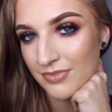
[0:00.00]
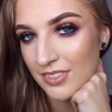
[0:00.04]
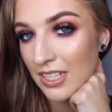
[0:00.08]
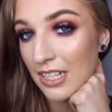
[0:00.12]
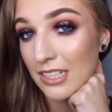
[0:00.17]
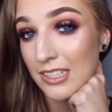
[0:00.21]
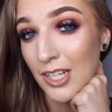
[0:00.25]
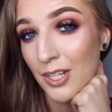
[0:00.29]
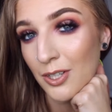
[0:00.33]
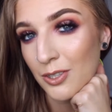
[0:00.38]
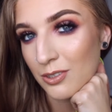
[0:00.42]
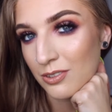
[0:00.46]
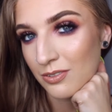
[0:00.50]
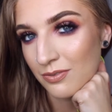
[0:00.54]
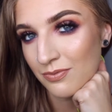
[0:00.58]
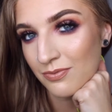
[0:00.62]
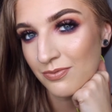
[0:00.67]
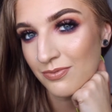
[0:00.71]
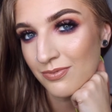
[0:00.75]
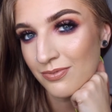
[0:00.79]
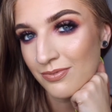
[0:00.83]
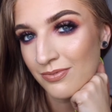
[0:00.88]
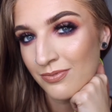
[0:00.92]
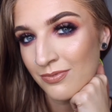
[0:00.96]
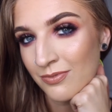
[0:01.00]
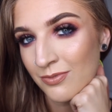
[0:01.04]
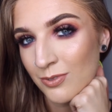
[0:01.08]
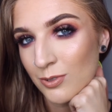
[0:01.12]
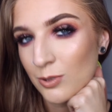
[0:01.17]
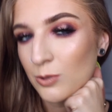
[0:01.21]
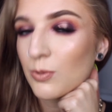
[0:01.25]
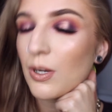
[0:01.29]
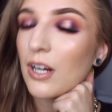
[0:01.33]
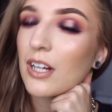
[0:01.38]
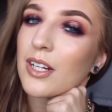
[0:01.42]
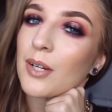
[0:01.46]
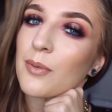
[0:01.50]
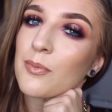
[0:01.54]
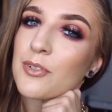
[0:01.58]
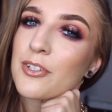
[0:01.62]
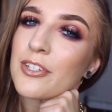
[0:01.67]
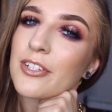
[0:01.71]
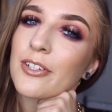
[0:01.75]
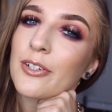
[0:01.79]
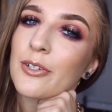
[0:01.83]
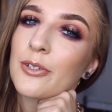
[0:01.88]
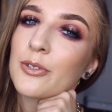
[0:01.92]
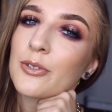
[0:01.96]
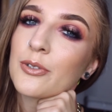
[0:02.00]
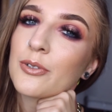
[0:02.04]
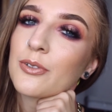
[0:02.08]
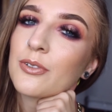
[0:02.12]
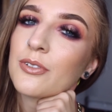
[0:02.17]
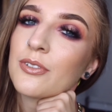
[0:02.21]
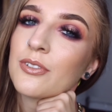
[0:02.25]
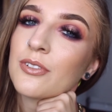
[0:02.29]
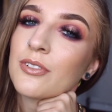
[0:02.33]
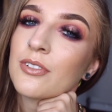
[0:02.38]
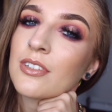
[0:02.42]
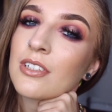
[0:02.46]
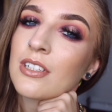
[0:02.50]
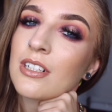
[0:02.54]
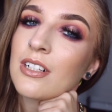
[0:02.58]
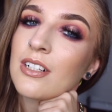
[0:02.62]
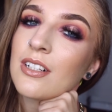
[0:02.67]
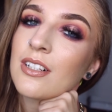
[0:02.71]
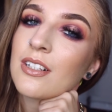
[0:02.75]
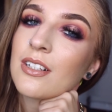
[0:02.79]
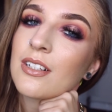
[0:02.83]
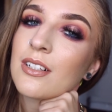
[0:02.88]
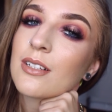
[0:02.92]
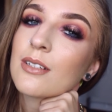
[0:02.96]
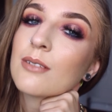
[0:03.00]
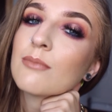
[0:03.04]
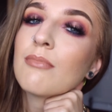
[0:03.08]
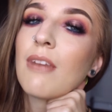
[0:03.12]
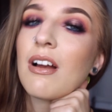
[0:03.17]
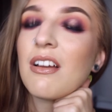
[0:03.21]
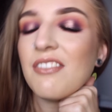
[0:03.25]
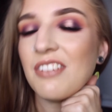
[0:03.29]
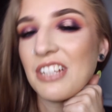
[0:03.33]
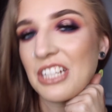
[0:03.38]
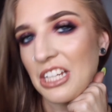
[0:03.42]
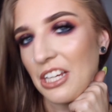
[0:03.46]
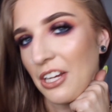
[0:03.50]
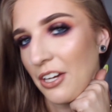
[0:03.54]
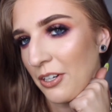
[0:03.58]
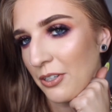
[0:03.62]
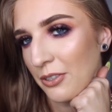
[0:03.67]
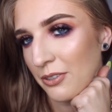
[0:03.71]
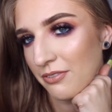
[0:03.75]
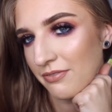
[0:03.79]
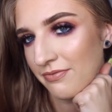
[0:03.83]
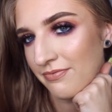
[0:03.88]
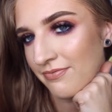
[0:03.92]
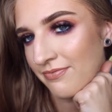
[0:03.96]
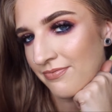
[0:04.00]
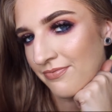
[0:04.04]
Hello, welcome to my video